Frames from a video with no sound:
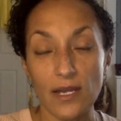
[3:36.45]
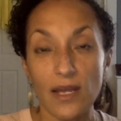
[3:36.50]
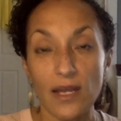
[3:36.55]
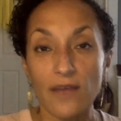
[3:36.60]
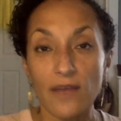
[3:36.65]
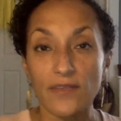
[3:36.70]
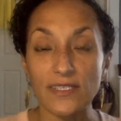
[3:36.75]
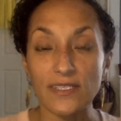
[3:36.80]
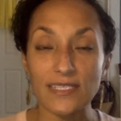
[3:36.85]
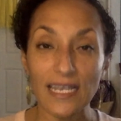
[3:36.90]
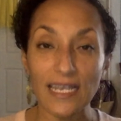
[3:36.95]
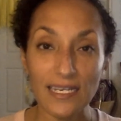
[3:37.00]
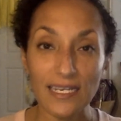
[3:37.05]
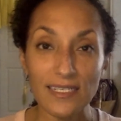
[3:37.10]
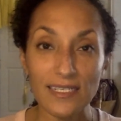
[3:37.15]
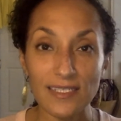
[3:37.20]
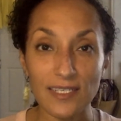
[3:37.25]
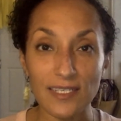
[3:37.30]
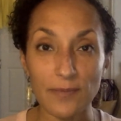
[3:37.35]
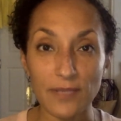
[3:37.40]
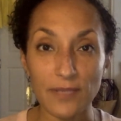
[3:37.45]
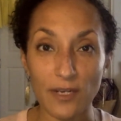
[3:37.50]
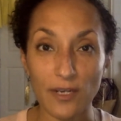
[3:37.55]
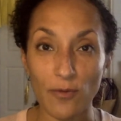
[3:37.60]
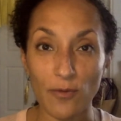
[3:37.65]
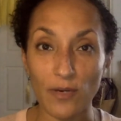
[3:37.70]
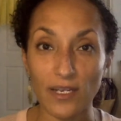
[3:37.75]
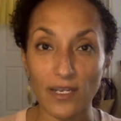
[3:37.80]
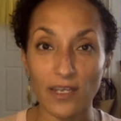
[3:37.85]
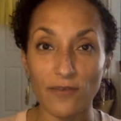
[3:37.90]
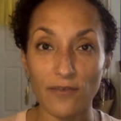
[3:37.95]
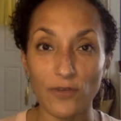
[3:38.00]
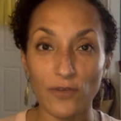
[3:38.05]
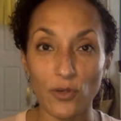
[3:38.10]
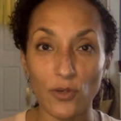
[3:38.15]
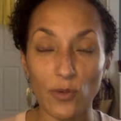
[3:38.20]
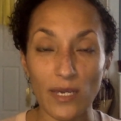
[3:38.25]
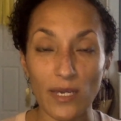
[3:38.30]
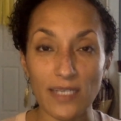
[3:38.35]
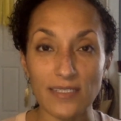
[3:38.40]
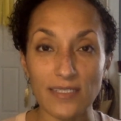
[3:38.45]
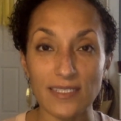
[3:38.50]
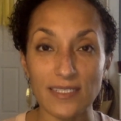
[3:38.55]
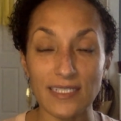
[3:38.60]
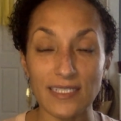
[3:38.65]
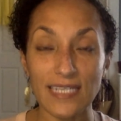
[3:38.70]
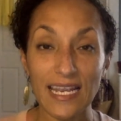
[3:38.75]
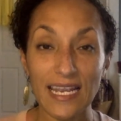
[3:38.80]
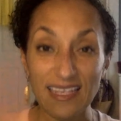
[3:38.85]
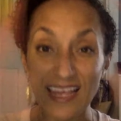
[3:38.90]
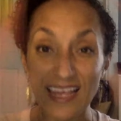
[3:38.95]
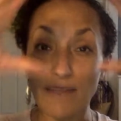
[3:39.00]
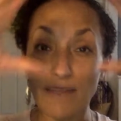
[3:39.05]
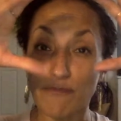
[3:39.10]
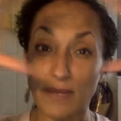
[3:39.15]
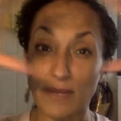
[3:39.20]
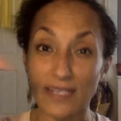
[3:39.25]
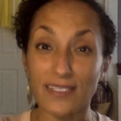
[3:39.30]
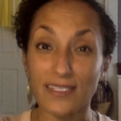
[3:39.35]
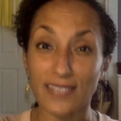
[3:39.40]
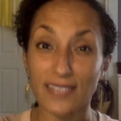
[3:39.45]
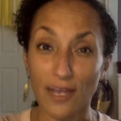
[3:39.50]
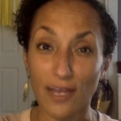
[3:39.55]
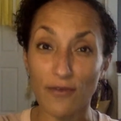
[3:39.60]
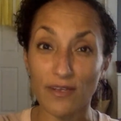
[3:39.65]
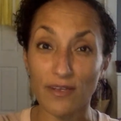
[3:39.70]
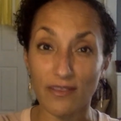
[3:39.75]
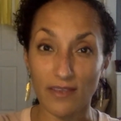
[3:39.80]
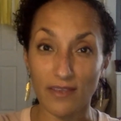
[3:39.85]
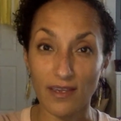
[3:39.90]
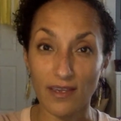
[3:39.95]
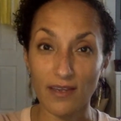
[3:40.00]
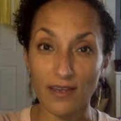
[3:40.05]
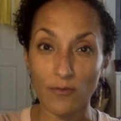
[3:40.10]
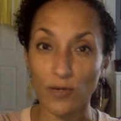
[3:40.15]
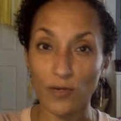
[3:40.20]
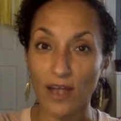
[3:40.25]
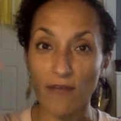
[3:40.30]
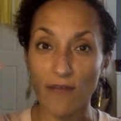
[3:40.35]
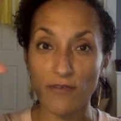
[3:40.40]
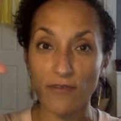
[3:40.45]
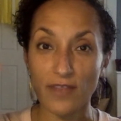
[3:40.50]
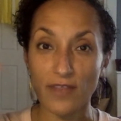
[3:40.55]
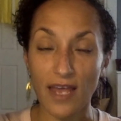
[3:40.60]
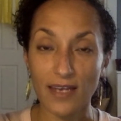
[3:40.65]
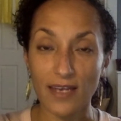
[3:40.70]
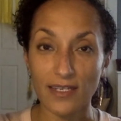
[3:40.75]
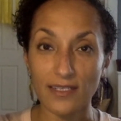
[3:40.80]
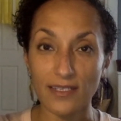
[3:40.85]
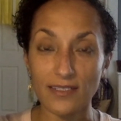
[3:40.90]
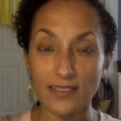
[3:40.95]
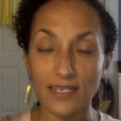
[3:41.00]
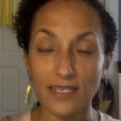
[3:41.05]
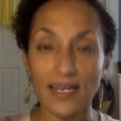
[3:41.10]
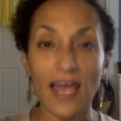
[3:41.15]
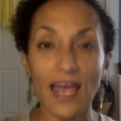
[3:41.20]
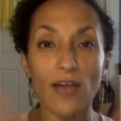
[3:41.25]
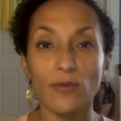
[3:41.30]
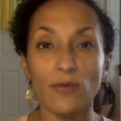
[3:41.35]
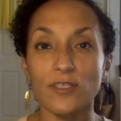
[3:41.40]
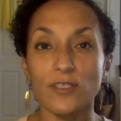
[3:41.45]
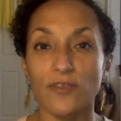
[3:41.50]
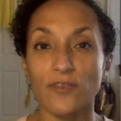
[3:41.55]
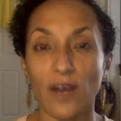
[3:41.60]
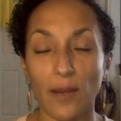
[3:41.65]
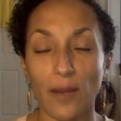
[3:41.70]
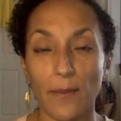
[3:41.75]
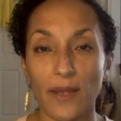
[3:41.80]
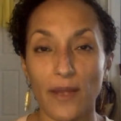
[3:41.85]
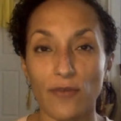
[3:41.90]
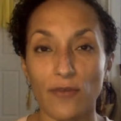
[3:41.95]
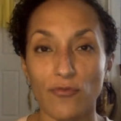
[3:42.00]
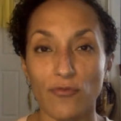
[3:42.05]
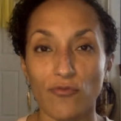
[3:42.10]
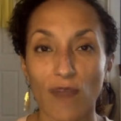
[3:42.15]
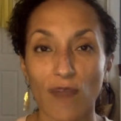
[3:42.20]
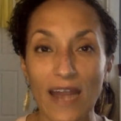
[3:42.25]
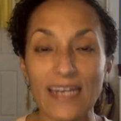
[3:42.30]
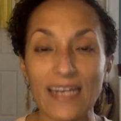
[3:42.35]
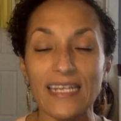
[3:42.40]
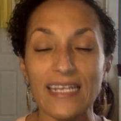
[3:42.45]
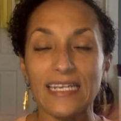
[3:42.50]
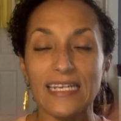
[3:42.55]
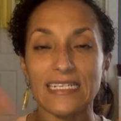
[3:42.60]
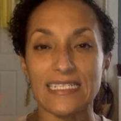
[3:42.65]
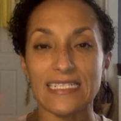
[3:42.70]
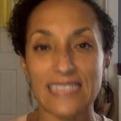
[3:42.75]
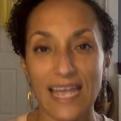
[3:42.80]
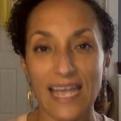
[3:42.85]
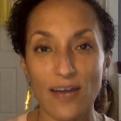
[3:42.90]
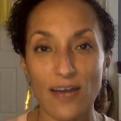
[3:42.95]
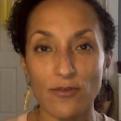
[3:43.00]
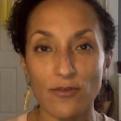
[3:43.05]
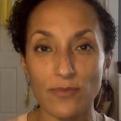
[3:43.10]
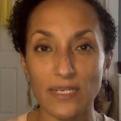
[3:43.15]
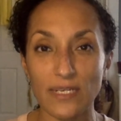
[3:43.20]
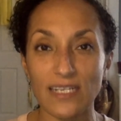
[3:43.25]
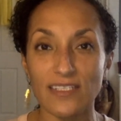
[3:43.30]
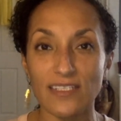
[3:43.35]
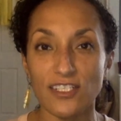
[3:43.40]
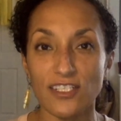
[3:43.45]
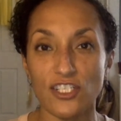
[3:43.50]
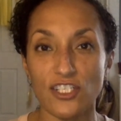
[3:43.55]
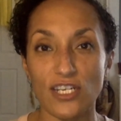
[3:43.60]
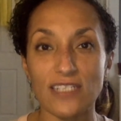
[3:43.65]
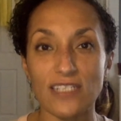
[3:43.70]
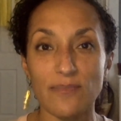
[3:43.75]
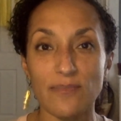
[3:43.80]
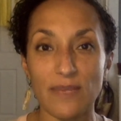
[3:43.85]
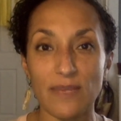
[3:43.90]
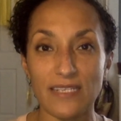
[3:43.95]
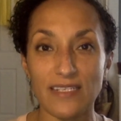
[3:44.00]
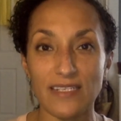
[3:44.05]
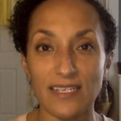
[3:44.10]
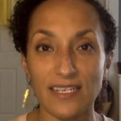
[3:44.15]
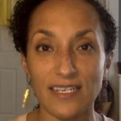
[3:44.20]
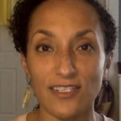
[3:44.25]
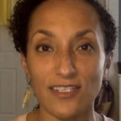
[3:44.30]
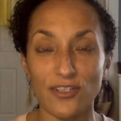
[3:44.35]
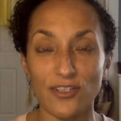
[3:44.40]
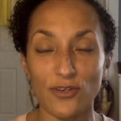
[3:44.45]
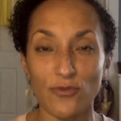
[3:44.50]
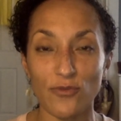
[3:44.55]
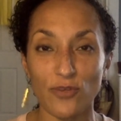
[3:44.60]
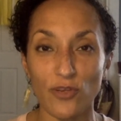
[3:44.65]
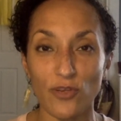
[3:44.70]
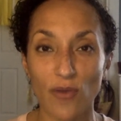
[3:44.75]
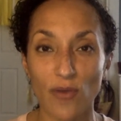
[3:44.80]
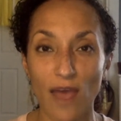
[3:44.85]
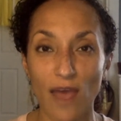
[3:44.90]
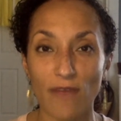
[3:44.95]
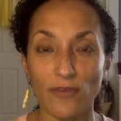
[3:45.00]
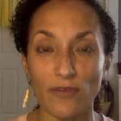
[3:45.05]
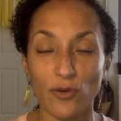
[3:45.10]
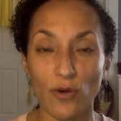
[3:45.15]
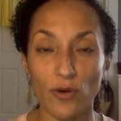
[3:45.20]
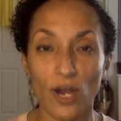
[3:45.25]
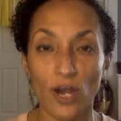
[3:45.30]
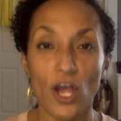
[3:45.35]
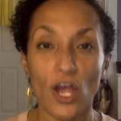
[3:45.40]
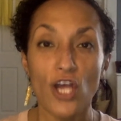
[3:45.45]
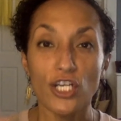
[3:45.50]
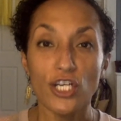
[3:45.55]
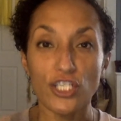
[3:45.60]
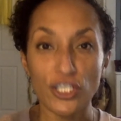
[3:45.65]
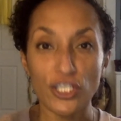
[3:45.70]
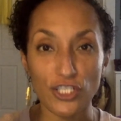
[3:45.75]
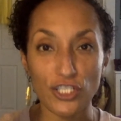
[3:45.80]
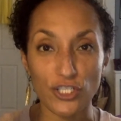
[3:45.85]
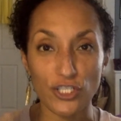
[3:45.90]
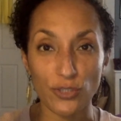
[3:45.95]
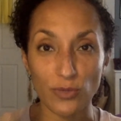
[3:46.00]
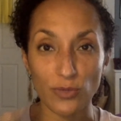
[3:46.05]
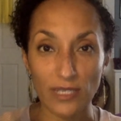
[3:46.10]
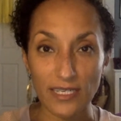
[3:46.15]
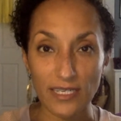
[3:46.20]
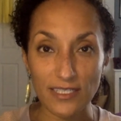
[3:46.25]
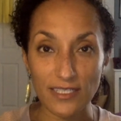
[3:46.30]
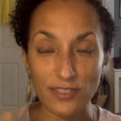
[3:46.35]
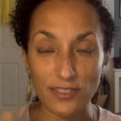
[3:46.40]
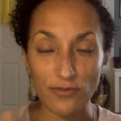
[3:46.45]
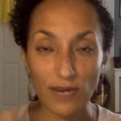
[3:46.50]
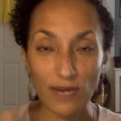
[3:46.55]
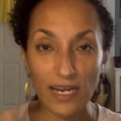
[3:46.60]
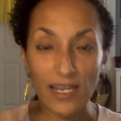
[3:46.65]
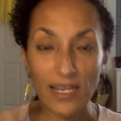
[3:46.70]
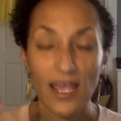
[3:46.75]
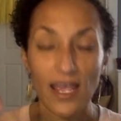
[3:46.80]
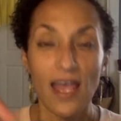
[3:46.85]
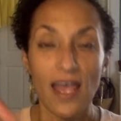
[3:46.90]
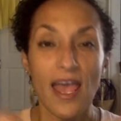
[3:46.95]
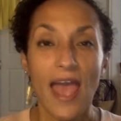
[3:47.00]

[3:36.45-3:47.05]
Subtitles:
The second tip that I want to give you is to take that big scary thing, whatever that is, and I always recommend writing it down because it just makes it easier when you have your to-do list, right?